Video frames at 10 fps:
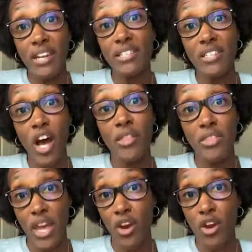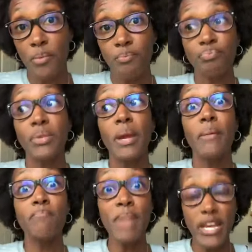that is not there,
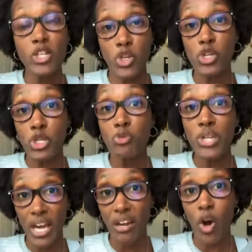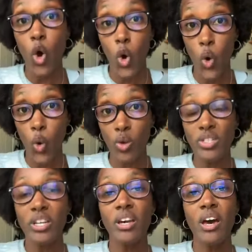make sure you get a hold